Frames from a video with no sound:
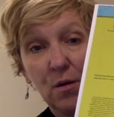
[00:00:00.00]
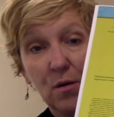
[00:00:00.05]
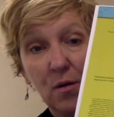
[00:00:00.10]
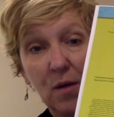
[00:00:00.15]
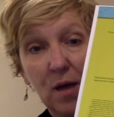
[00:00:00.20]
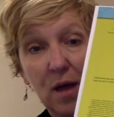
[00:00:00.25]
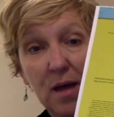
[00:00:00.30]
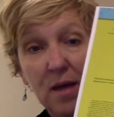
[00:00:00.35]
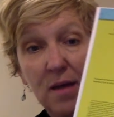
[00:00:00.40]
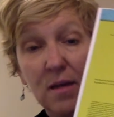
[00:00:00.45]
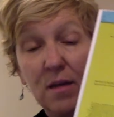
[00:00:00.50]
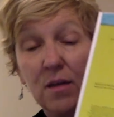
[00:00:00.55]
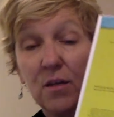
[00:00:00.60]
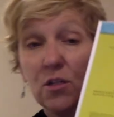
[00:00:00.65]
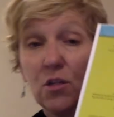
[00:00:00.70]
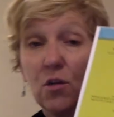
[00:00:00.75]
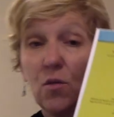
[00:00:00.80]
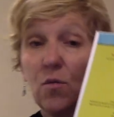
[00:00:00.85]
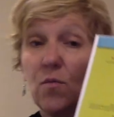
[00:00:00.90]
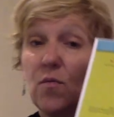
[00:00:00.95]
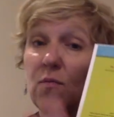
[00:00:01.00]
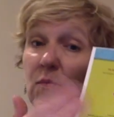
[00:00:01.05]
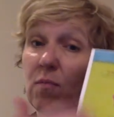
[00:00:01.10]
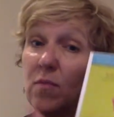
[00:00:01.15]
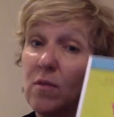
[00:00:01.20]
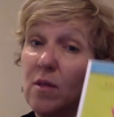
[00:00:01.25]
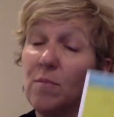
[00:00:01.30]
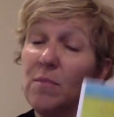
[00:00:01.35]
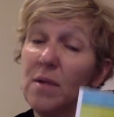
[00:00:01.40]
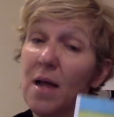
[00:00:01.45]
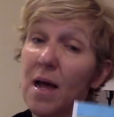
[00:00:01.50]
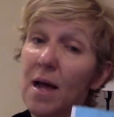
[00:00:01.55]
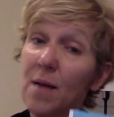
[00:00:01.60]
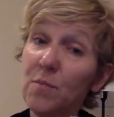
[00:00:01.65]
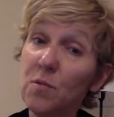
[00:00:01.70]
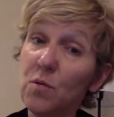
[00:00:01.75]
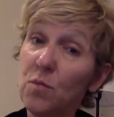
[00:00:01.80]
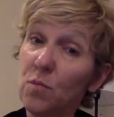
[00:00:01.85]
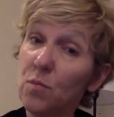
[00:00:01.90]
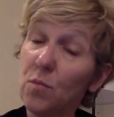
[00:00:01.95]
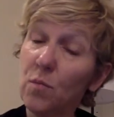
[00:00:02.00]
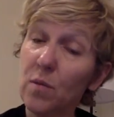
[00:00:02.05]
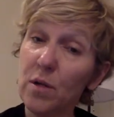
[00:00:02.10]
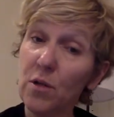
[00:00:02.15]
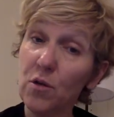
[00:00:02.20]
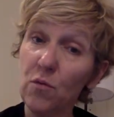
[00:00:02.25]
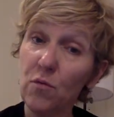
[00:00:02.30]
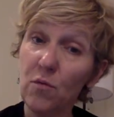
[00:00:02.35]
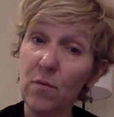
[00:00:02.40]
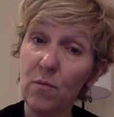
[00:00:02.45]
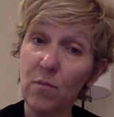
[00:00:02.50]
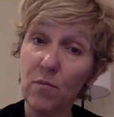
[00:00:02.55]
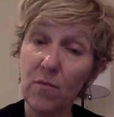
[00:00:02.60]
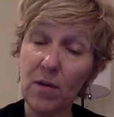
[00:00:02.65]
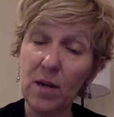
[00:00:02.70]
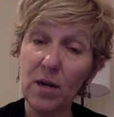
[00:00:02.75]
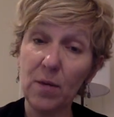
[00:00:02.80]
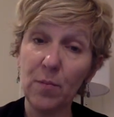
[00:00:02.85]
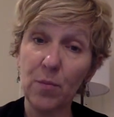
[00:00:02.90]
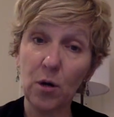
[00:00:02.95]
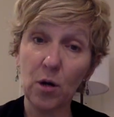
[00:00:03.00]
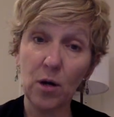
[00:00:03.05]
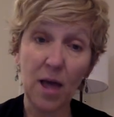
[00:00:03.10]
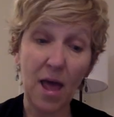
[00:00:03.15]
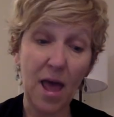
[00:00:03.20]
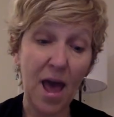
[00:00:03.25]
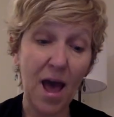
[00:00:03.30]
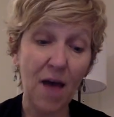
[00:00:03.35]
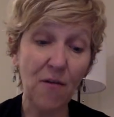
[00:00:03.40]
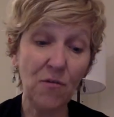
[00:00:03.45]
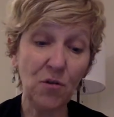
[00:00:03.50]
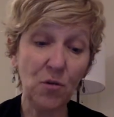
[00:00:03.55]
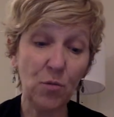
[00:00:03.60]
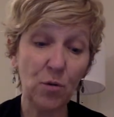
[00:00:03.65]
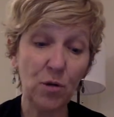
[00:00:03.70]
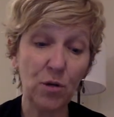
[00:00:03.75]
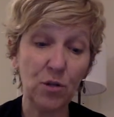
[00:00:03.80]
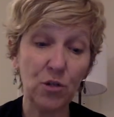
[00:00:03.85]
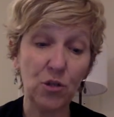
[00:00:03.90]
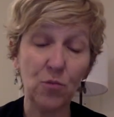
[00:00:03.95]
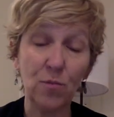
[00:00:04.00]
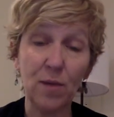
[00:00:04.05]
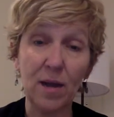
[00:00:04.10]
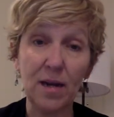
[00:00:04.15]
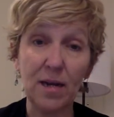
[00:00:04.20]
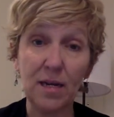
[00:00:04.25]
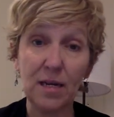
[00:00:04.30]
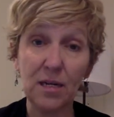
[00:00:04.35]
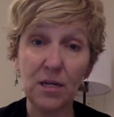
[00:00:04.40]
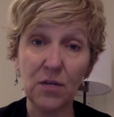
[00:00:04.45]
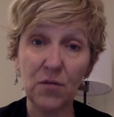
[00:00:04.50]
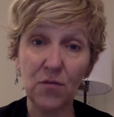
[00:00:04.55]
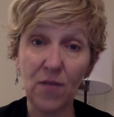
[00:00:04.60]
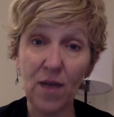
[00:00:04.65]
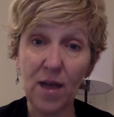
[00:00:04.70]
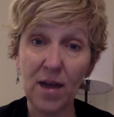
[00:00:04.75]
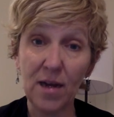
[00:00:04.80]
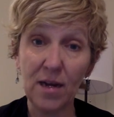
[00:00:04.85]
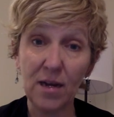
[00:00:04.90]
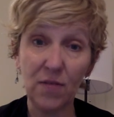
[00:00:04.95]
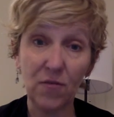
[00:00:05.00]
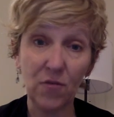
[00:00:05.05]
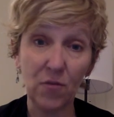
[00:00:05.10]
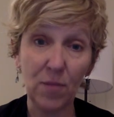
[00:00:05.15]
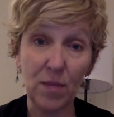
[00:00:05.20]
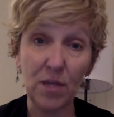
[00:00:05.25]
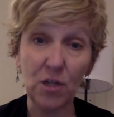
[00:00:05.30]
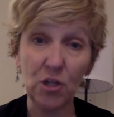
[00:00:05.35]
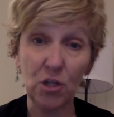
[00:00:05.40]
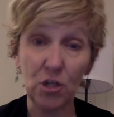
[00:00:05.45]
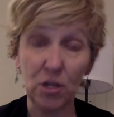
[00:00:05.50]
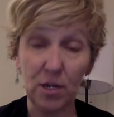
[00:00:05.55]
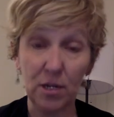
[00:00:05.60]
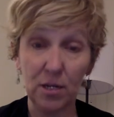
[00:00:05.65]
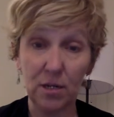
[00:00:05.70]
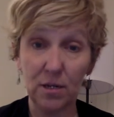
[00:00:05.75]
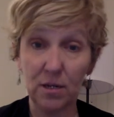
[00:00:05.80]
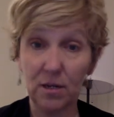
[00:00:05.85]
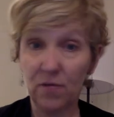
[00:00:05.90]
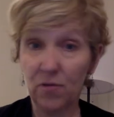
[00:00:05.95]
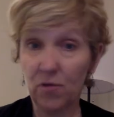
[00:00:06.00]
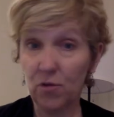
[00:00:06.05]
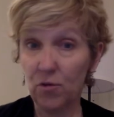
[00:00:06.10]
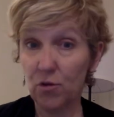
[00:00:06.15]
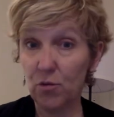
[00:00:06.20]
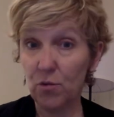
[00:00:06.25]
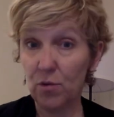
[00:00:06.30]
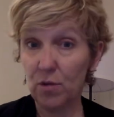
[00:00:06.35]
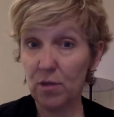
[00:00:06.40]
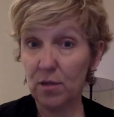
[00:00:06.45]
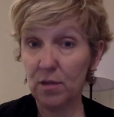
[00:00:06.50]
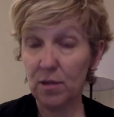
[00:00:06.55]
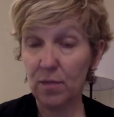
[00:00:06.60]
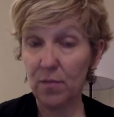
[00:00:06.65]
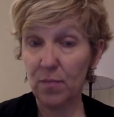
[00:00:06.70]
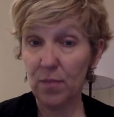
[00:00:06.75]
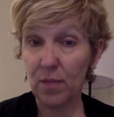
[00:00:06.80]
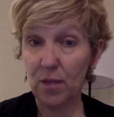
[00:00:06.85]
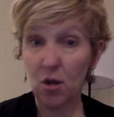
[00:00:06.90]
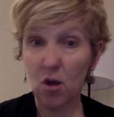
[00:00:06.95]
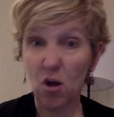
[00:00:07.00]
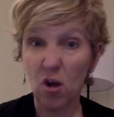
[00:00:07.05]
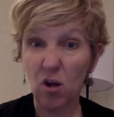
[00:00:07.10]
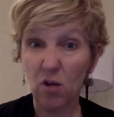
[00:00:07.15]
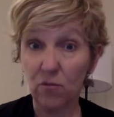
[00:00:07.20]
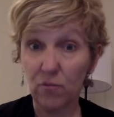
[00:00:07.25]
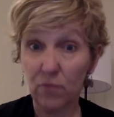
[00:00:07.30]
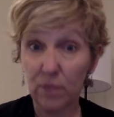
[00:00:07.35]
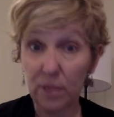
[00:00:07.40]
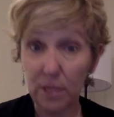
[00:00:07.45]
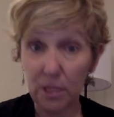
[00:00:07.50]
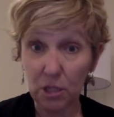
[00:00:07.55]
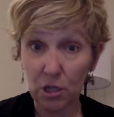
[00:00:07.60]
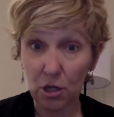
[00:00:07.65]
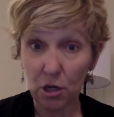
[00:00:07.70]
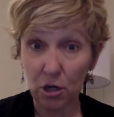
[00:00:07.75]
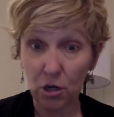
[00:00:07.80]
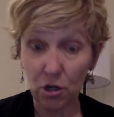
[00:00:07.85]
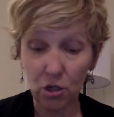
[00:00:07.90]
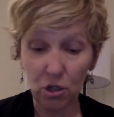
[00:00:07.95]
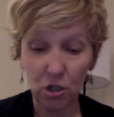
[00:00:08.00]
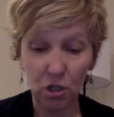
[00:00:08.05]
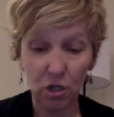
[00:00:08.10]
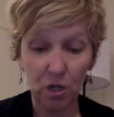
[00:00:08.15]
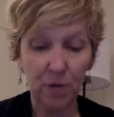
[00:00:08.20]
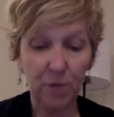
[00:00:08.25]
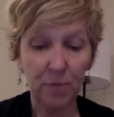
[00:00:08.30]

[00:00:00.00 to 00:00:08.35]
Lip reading: Okay, so sometimes when you read a book afterwards, you might need to find information if you're doing something called research,